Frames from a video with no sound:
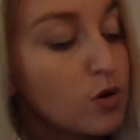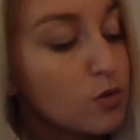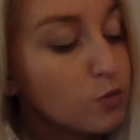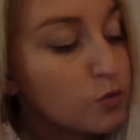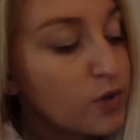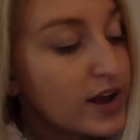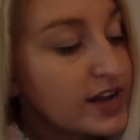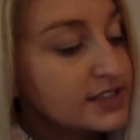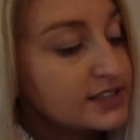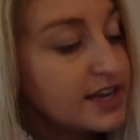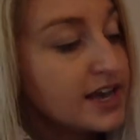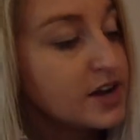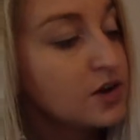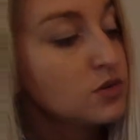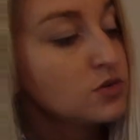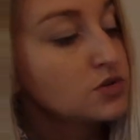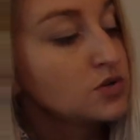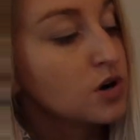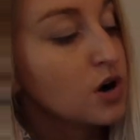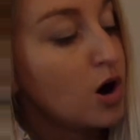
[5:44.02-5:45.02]

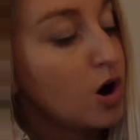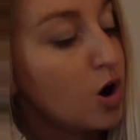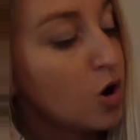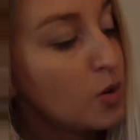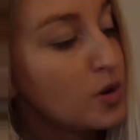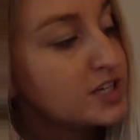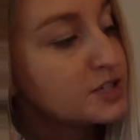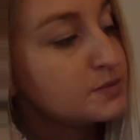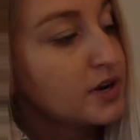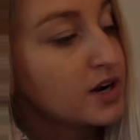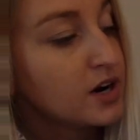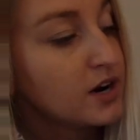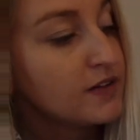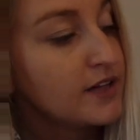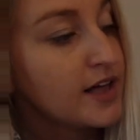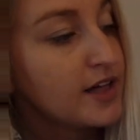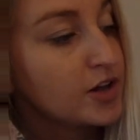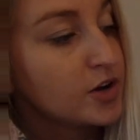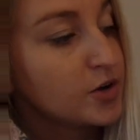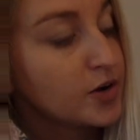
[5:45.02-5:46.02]
Rectangles are always
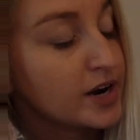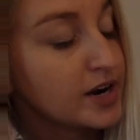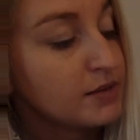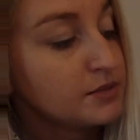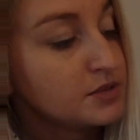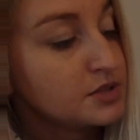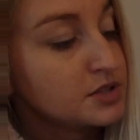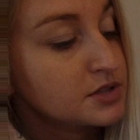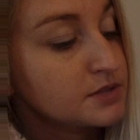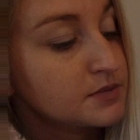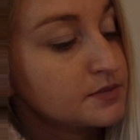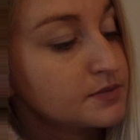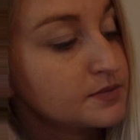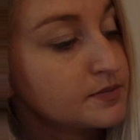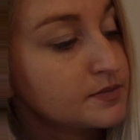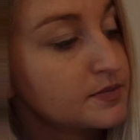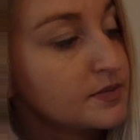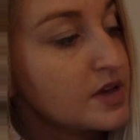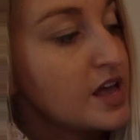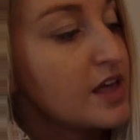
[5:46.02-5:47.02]
parallelograms,
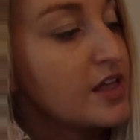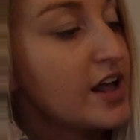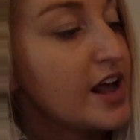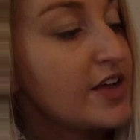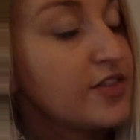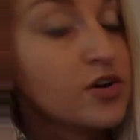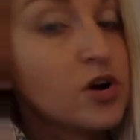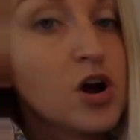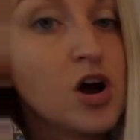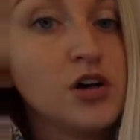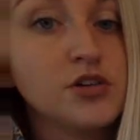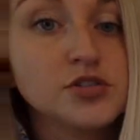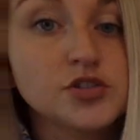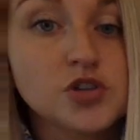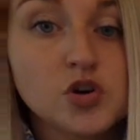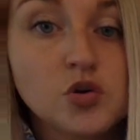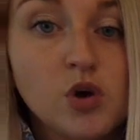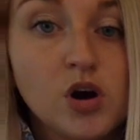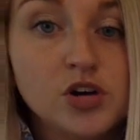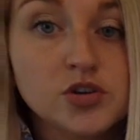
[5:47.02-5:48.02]
and they're also
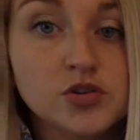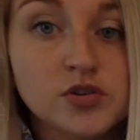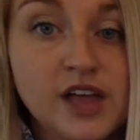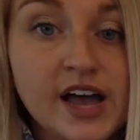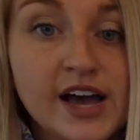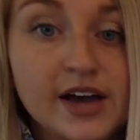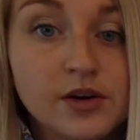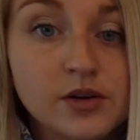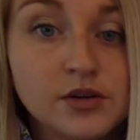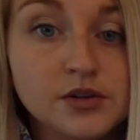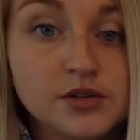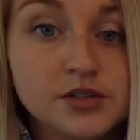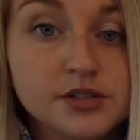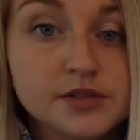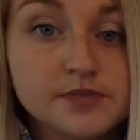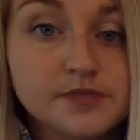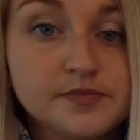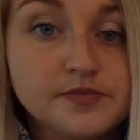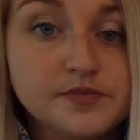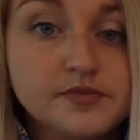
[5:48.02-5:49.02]
quadrilaterals.
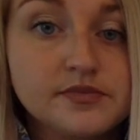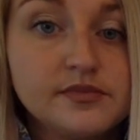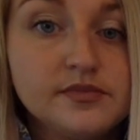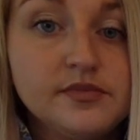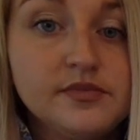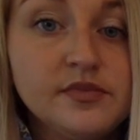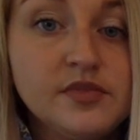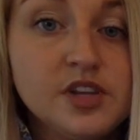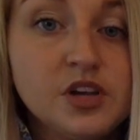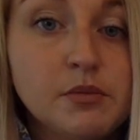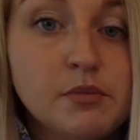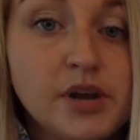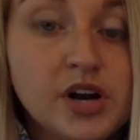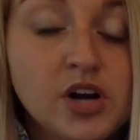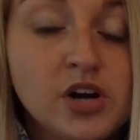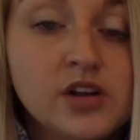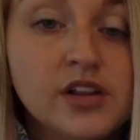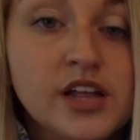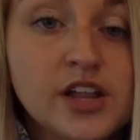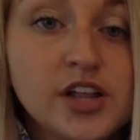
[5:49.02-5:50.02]

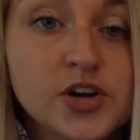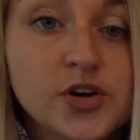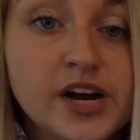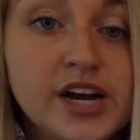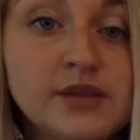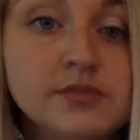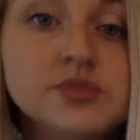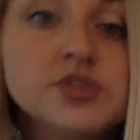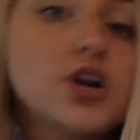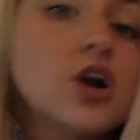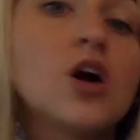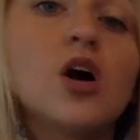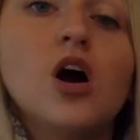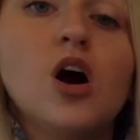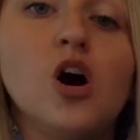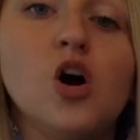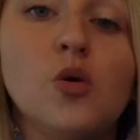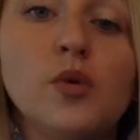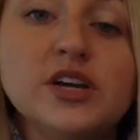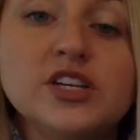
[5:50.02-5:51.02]
Parallelograms are
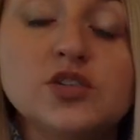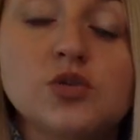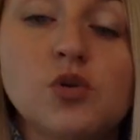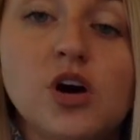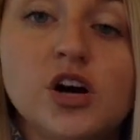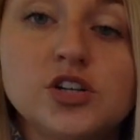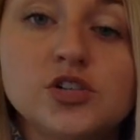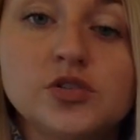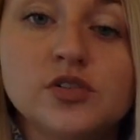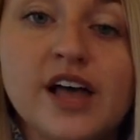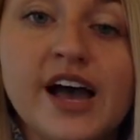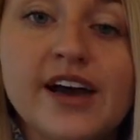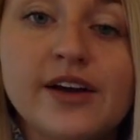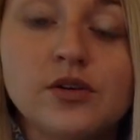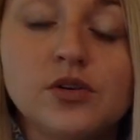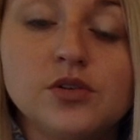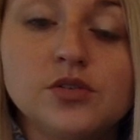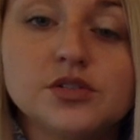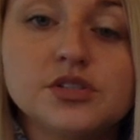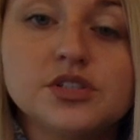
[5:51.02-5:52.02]
always
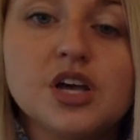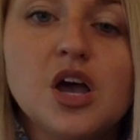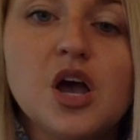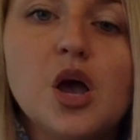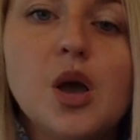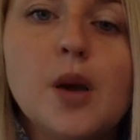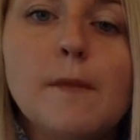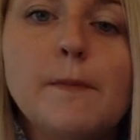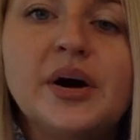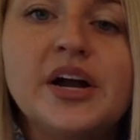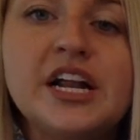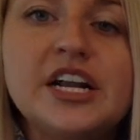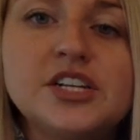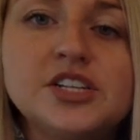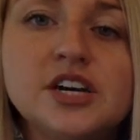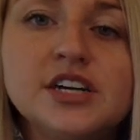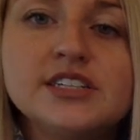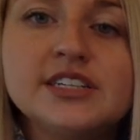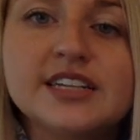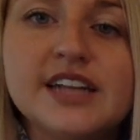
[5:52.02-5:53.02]
quadrilaterals, but it
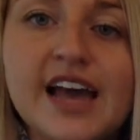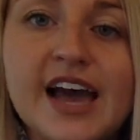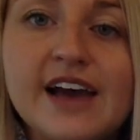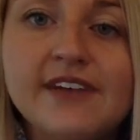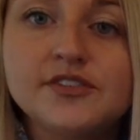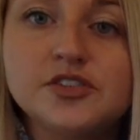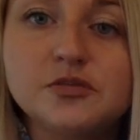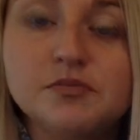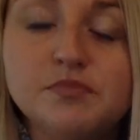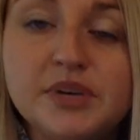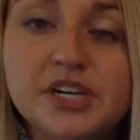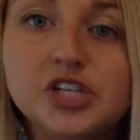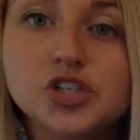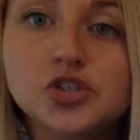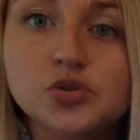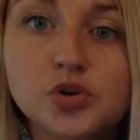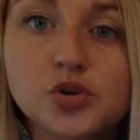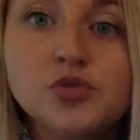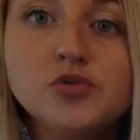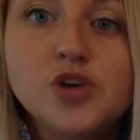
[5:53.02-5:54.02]
doesn't have to be
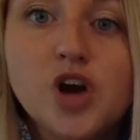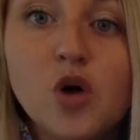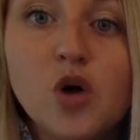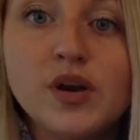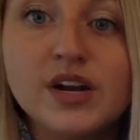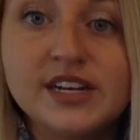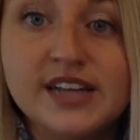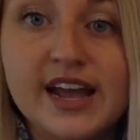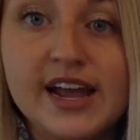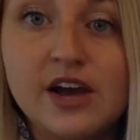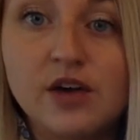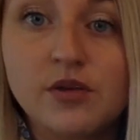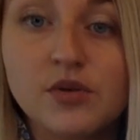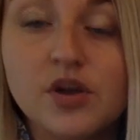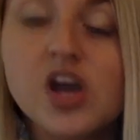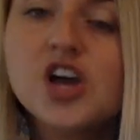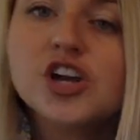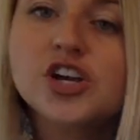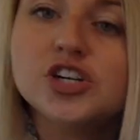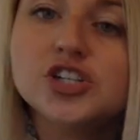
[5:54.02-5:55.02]
true going down
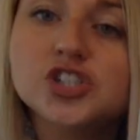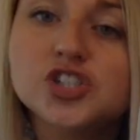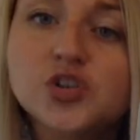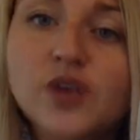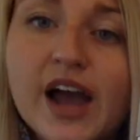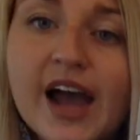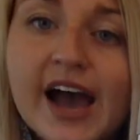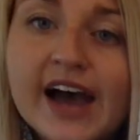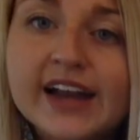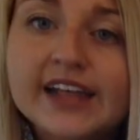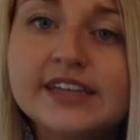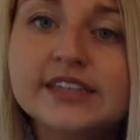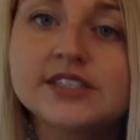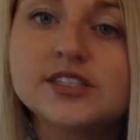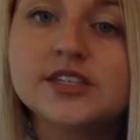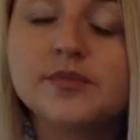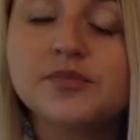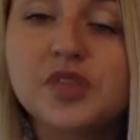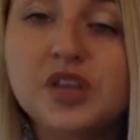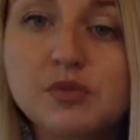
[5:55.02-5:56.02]
because you're adding
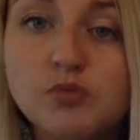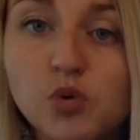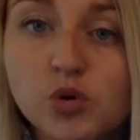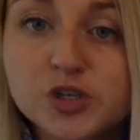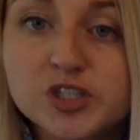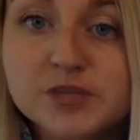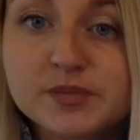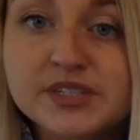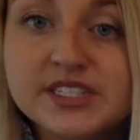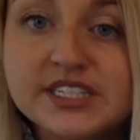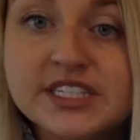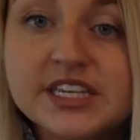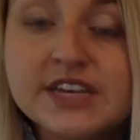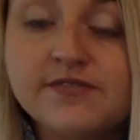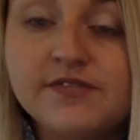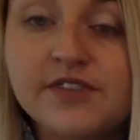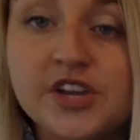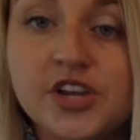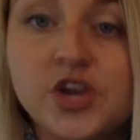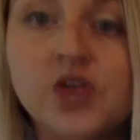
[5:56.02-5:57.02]
something more
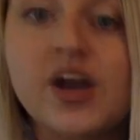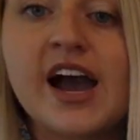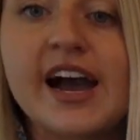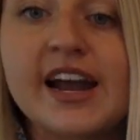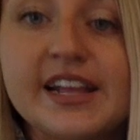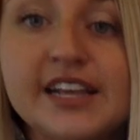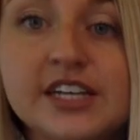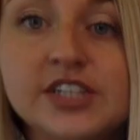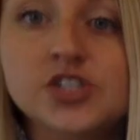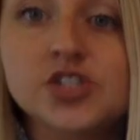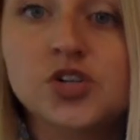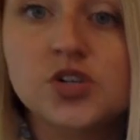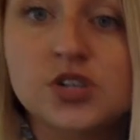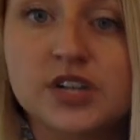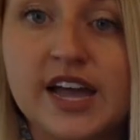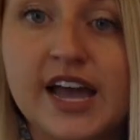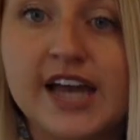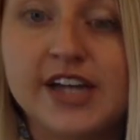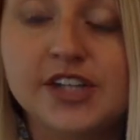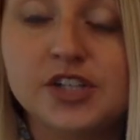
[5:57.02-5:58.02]
specific. You're adding a certain
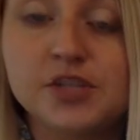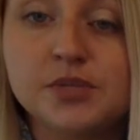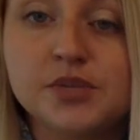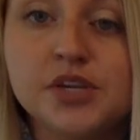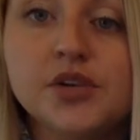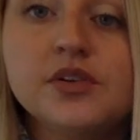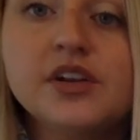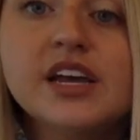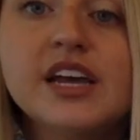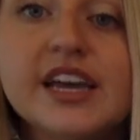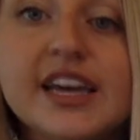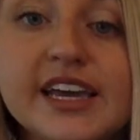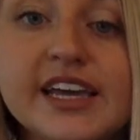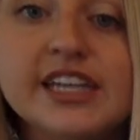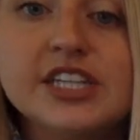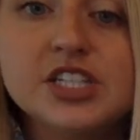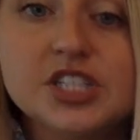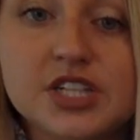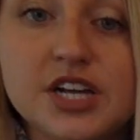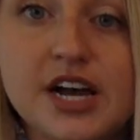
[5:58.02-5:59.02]
attribute
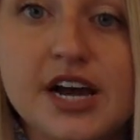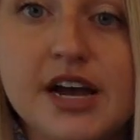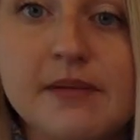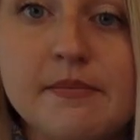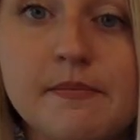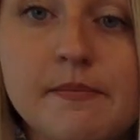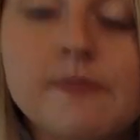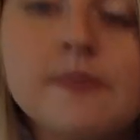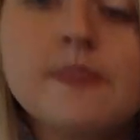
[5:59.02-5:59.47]
each time.